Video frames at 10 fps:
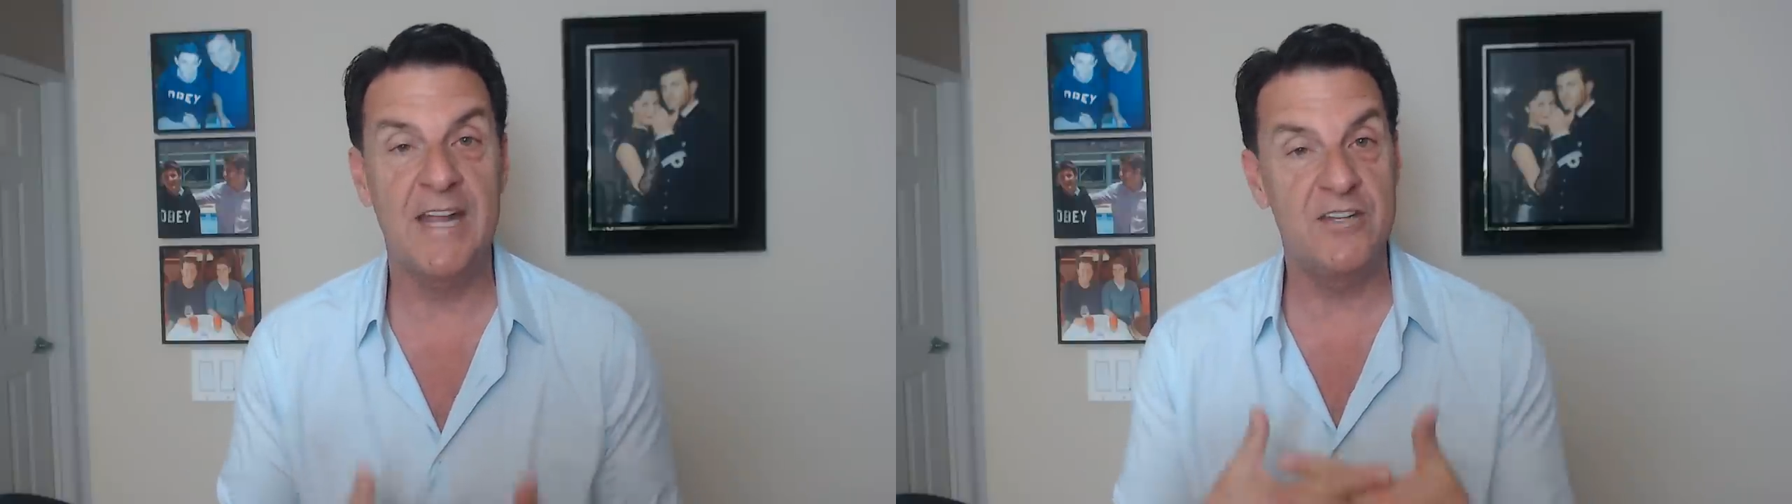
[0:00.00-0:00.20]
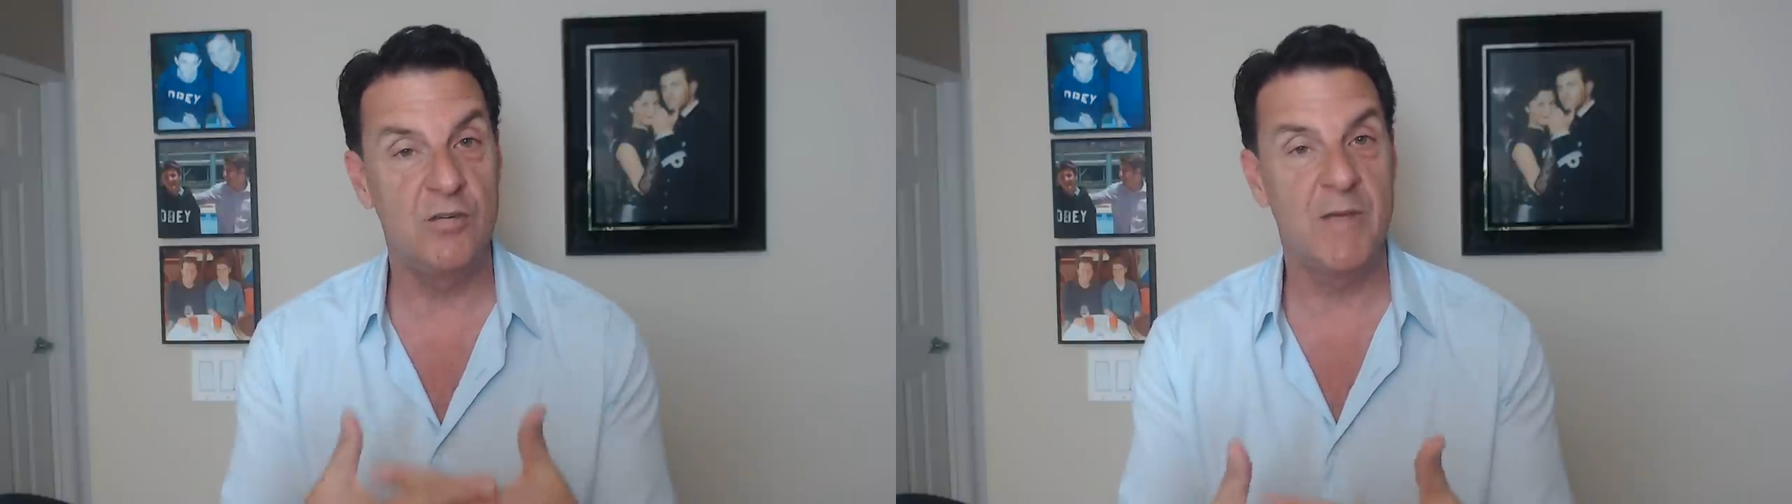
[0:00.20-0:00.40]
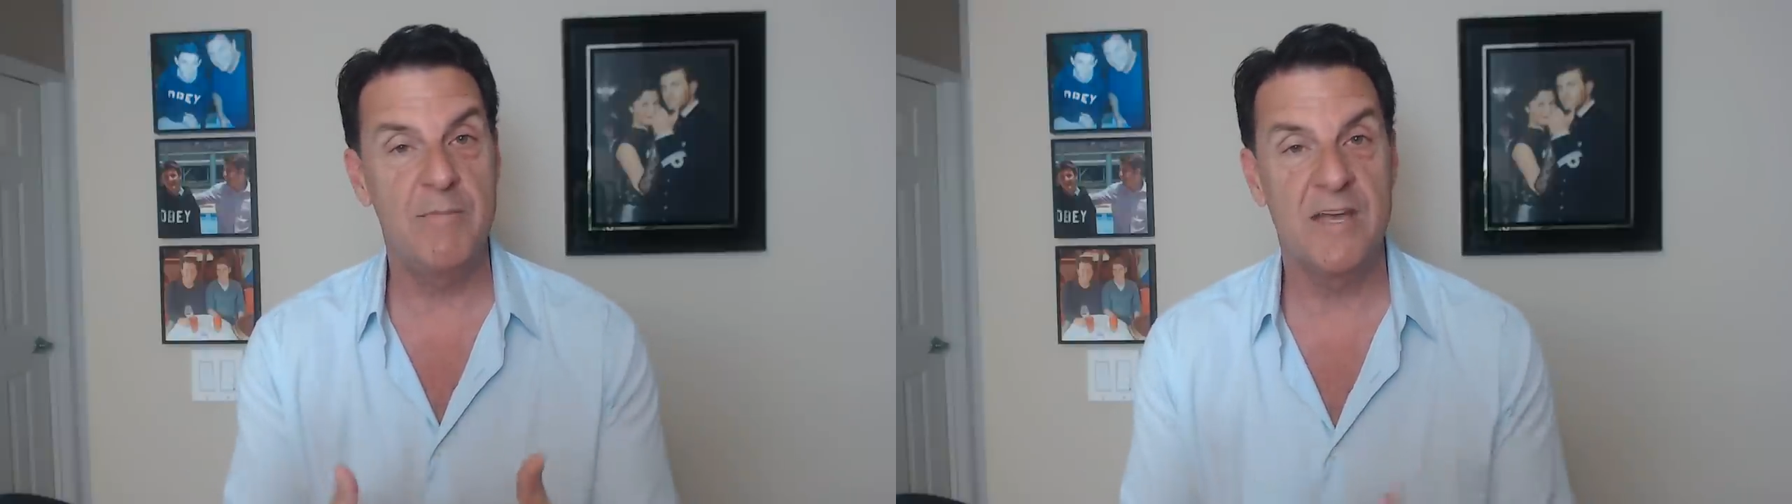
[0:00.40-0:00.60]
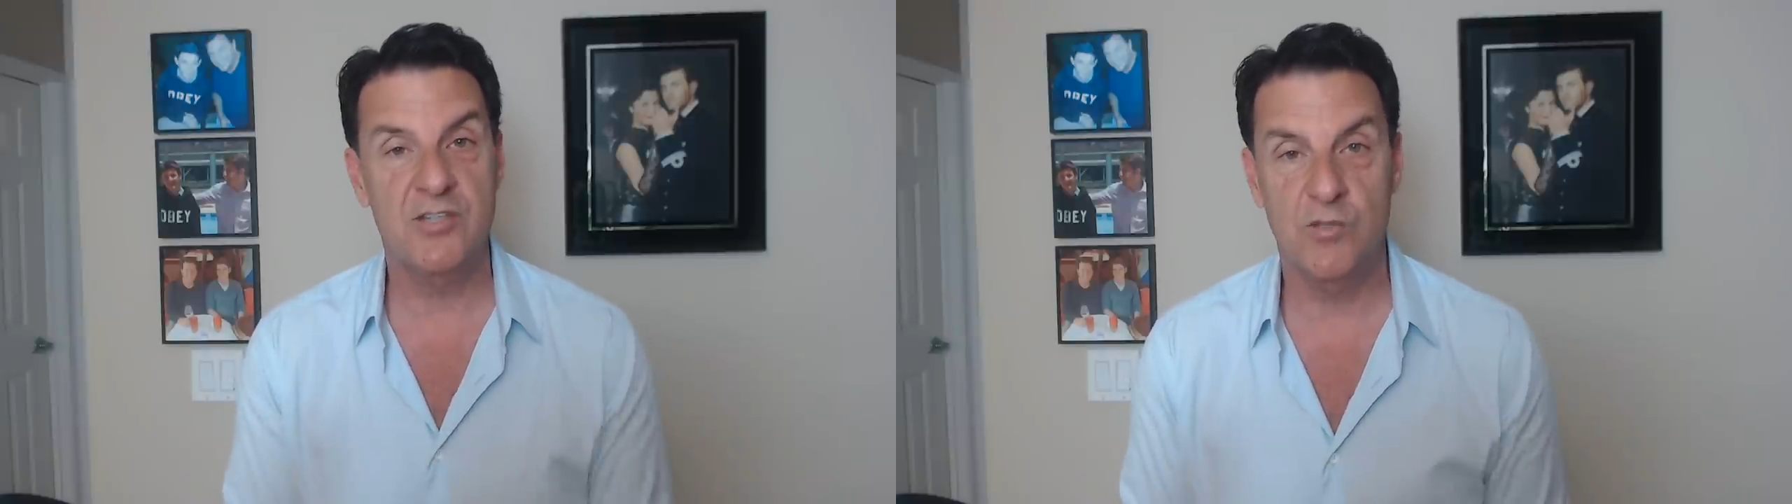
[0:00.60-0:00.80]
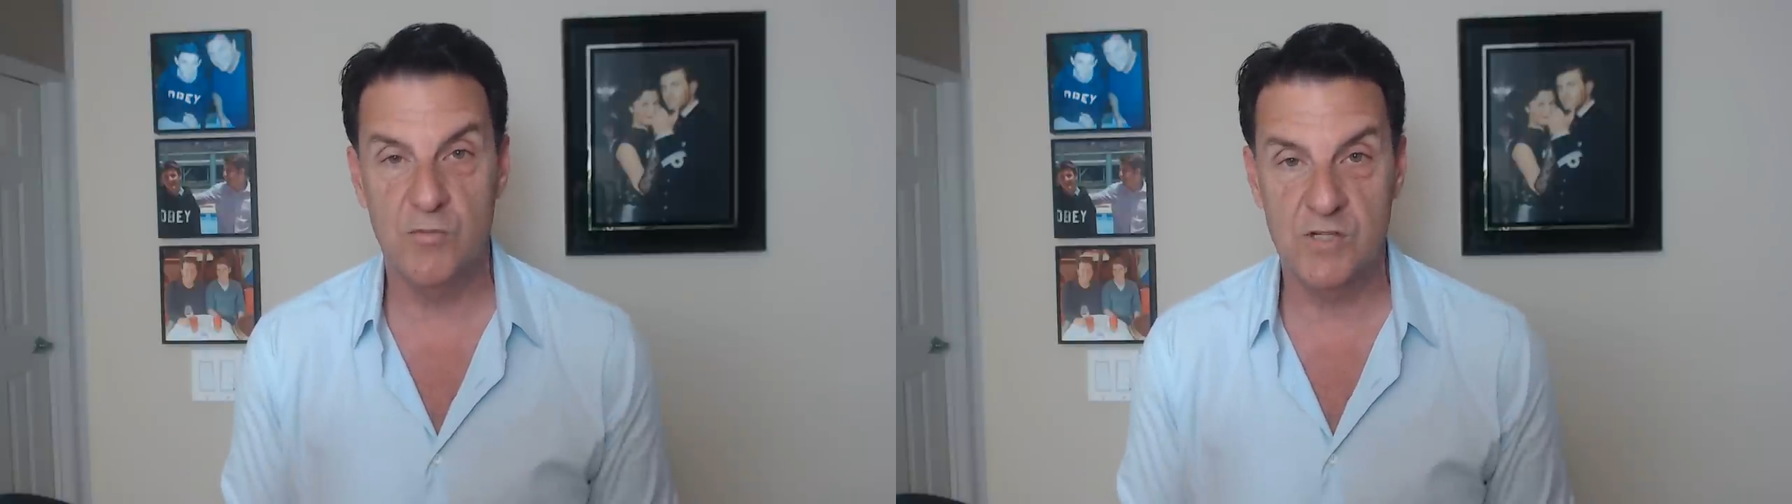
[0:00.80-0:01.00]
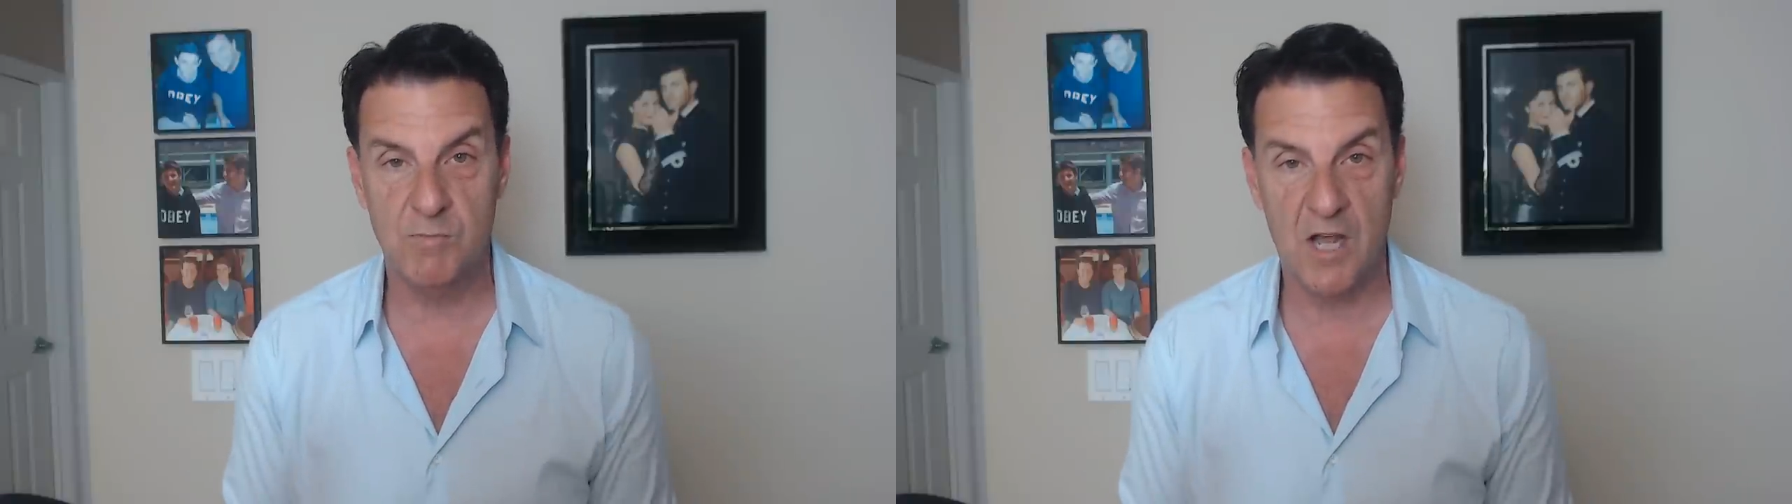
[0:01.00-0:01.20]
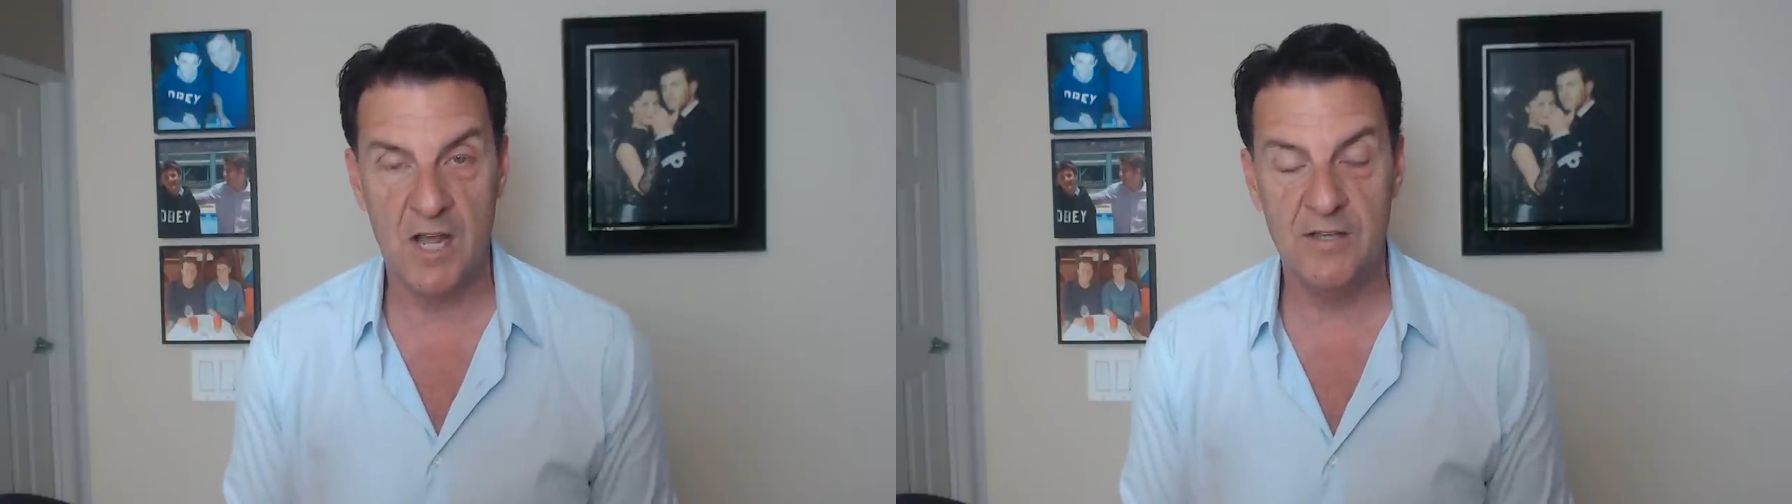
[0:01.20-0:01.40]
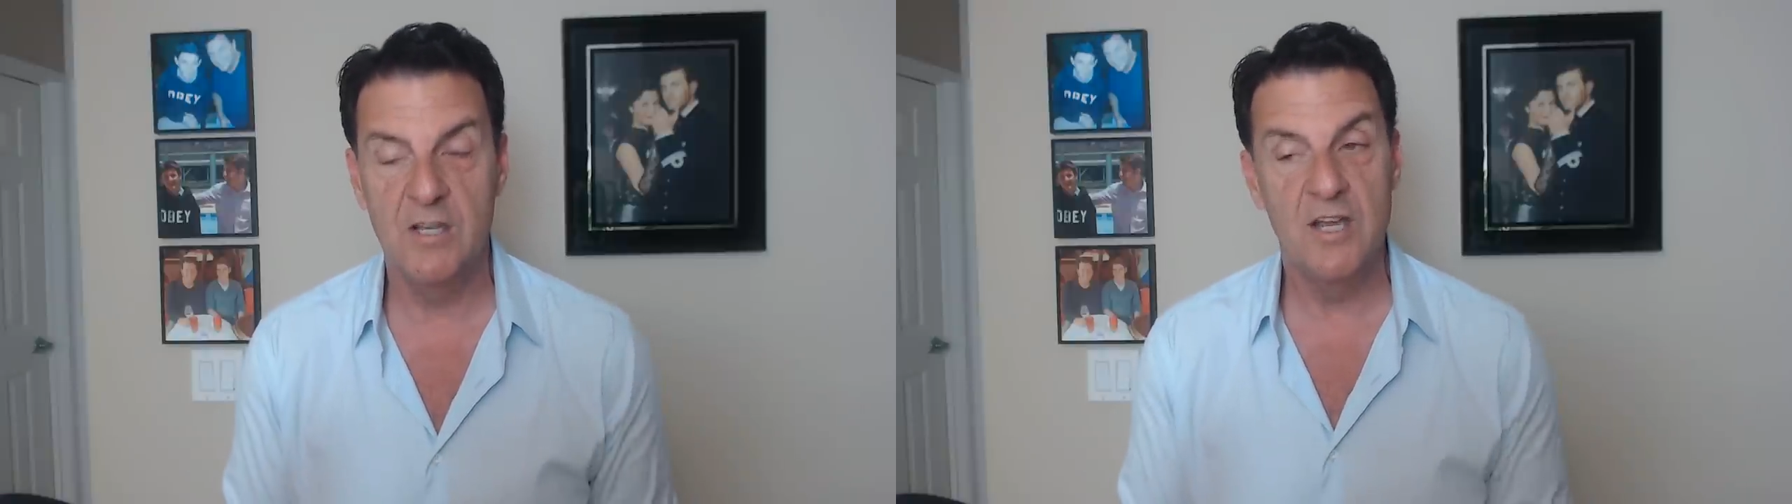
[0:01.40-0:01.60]
I do my best to
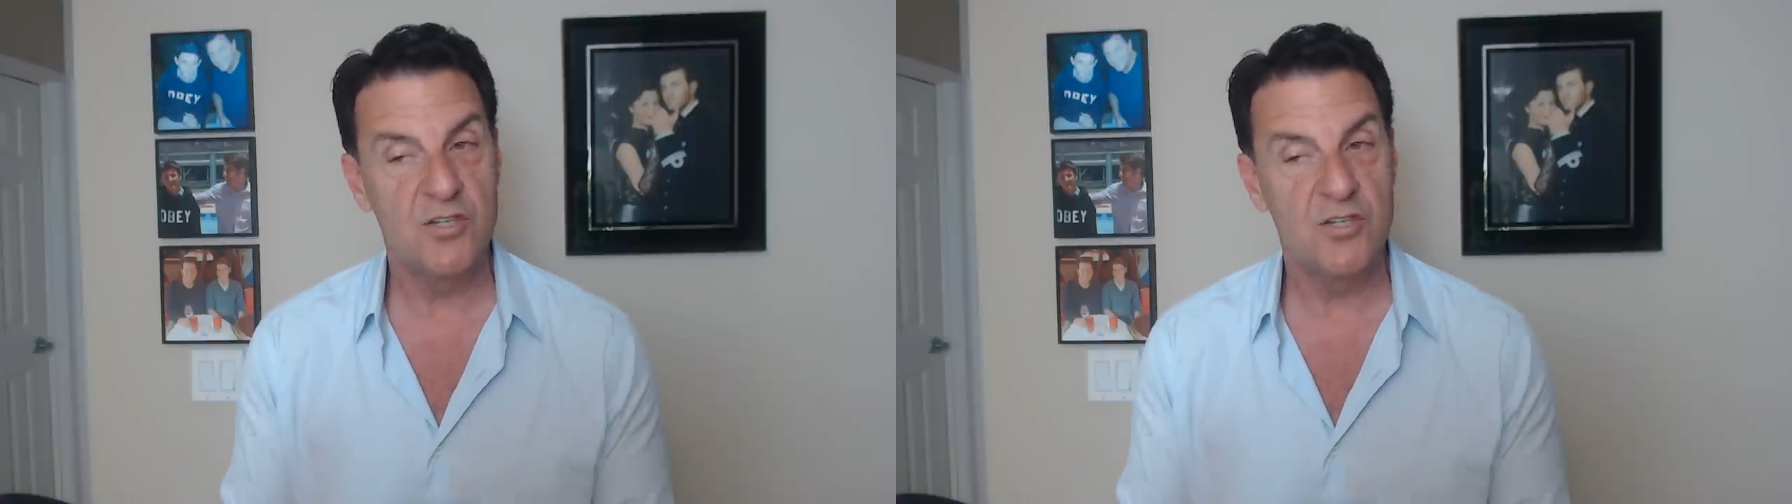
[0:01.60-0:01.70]
respond.